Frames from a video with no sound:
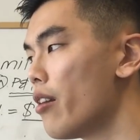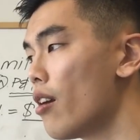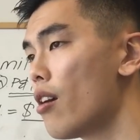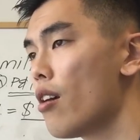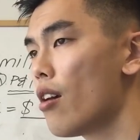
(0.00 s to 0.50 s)

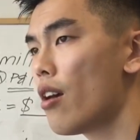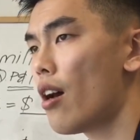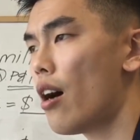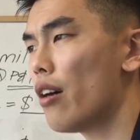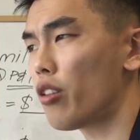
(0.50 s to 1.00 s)
They're
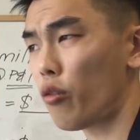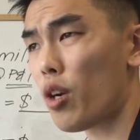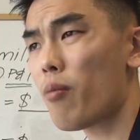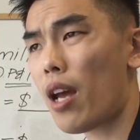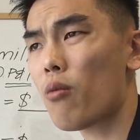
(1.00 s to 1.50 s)

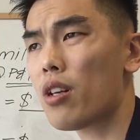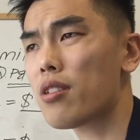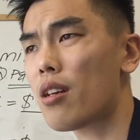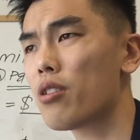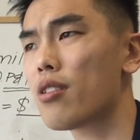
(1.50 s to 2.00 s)
three main
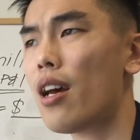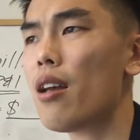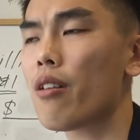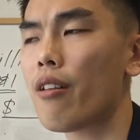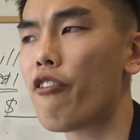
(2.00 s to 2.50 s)
ones, I would
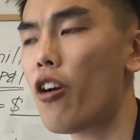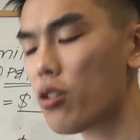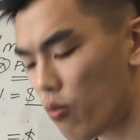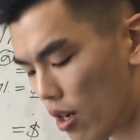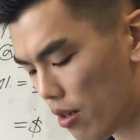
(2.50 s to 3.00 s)
say. The
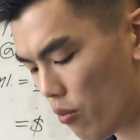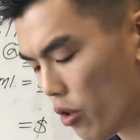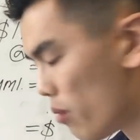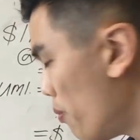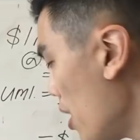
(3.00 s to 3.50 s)
first one
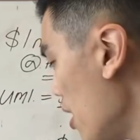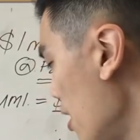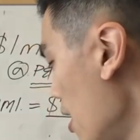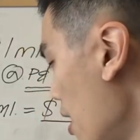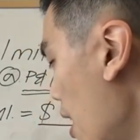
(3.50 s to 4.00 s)
would be